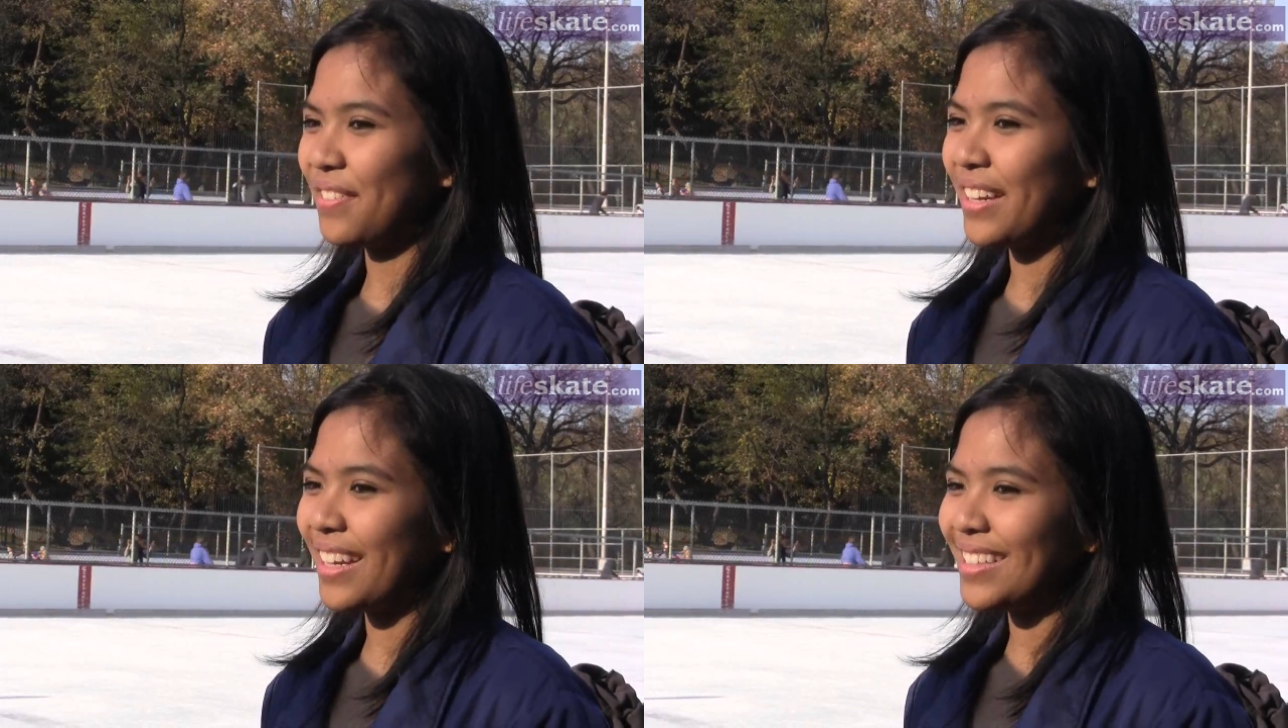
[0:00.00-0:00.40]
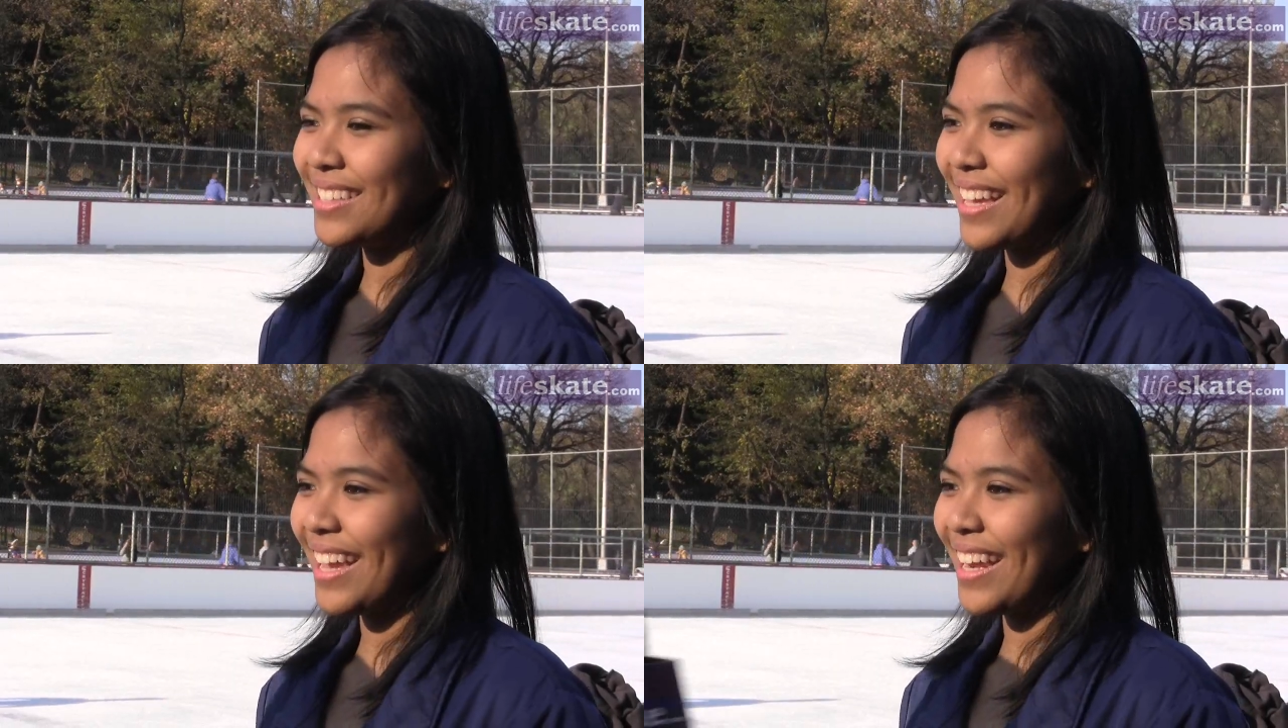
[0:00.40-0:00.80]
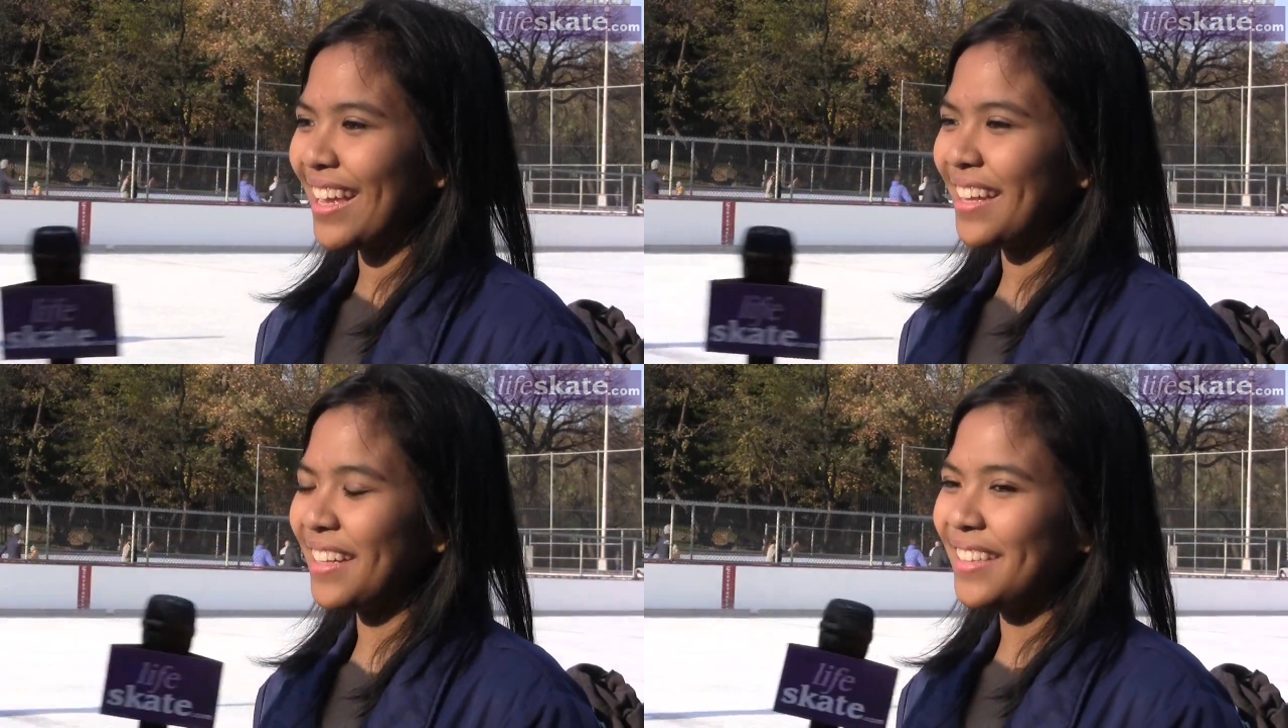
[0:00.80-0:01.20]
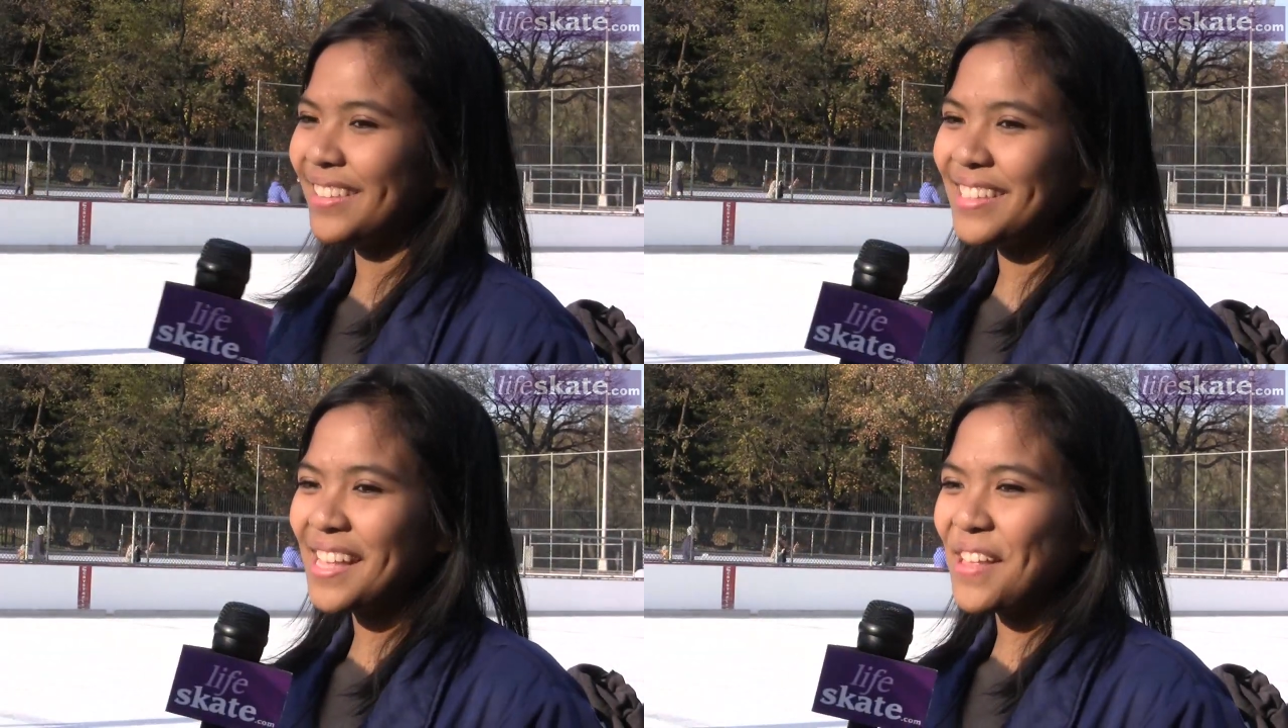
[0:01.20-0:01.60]
be? Yeah.
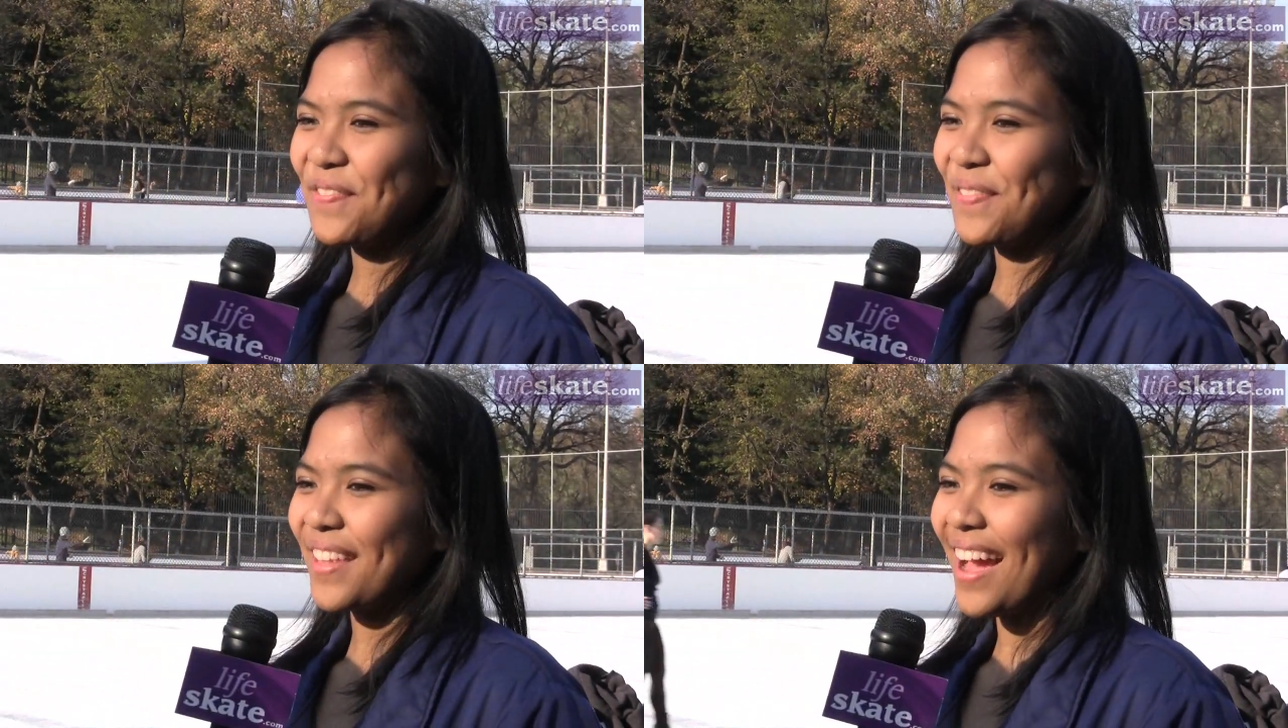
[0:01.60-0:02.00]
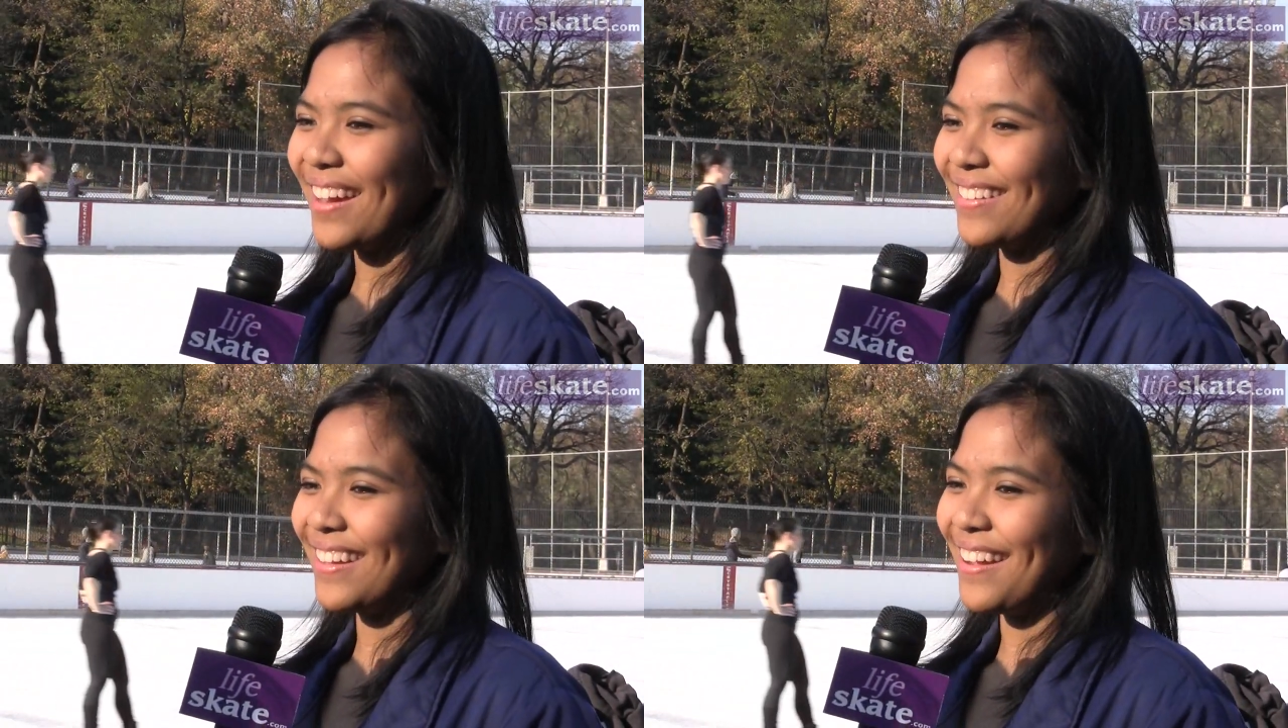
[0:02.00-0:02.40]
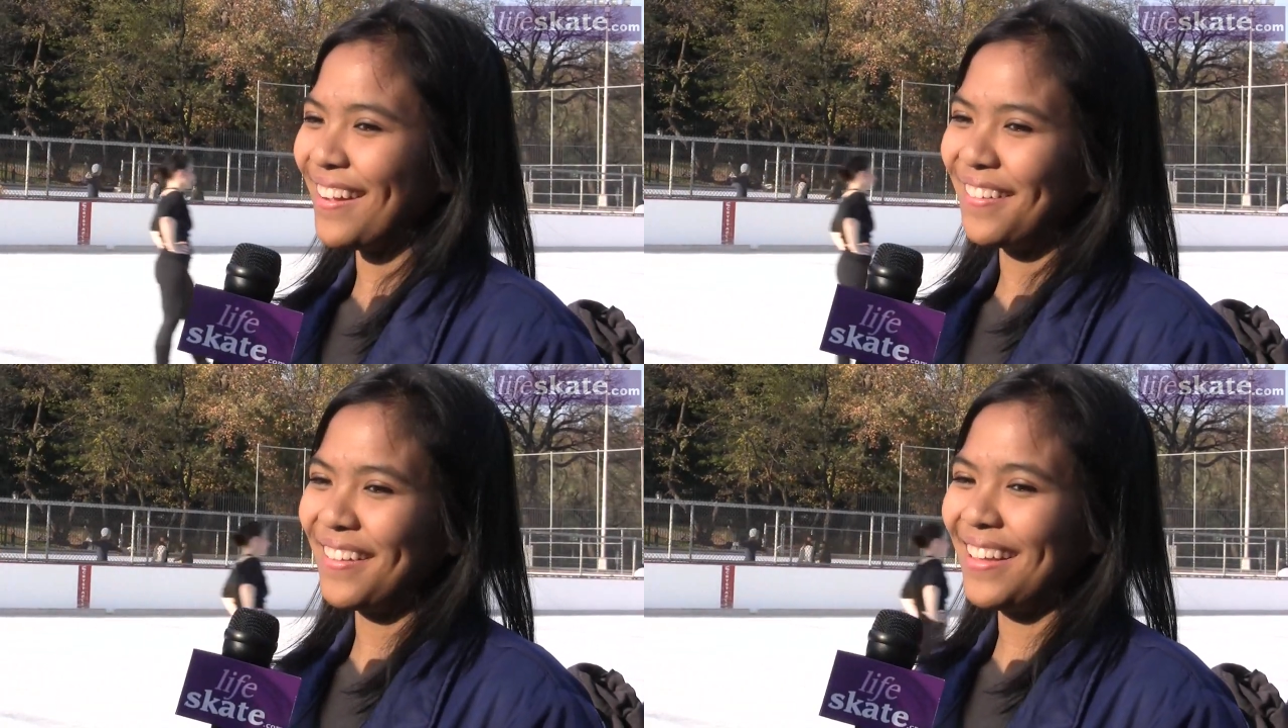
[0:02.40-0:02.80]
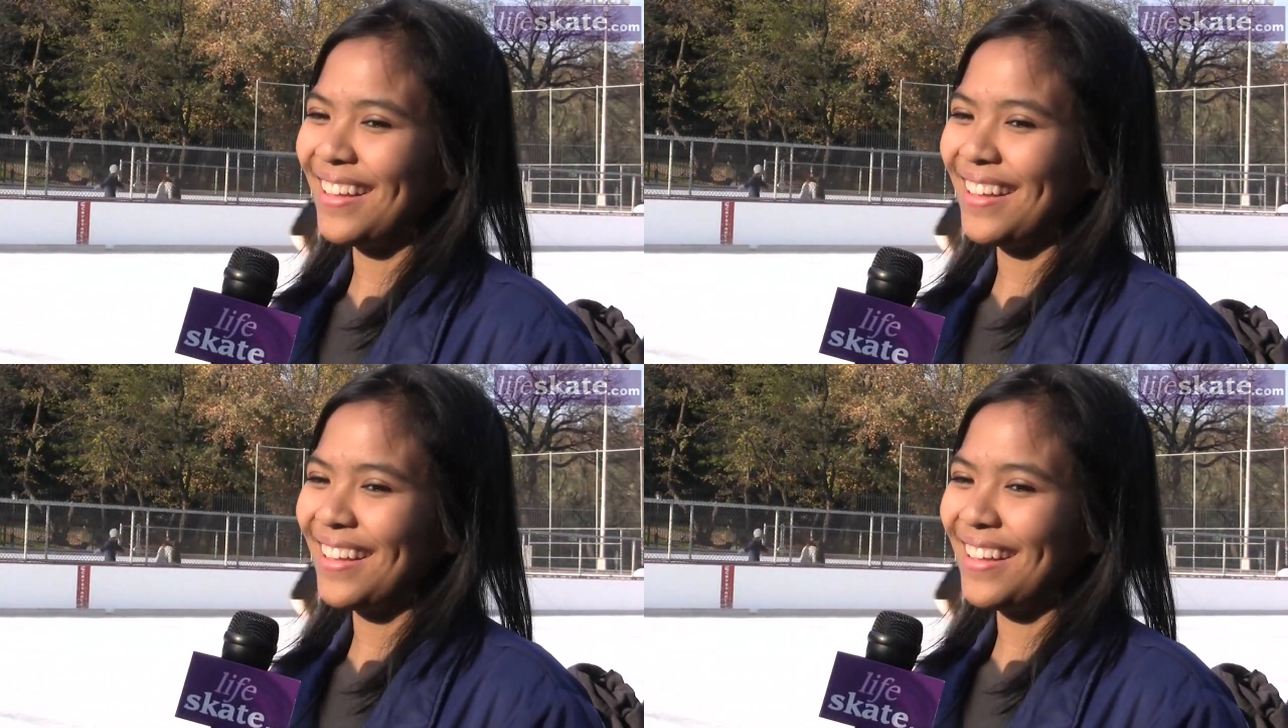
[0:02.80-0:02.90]
I don't know.